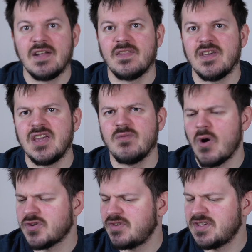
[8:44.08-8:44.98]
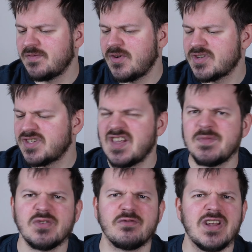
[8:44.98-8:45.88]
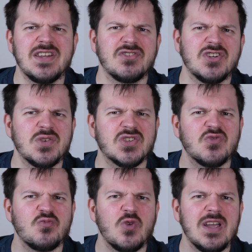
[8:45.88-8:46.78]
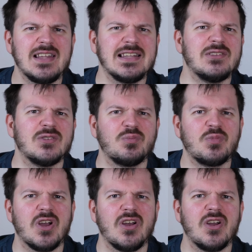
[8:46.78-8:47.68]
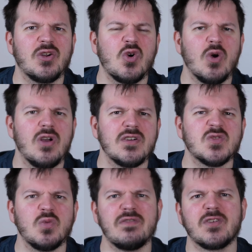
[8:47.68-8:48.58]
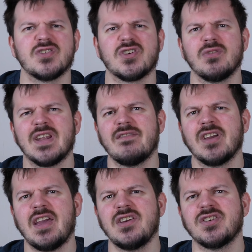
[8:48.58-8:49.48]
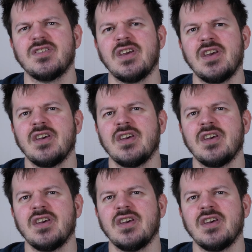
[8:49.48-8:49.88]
The most recent version seems to have reintroduced some weird little quirks with controller navigation.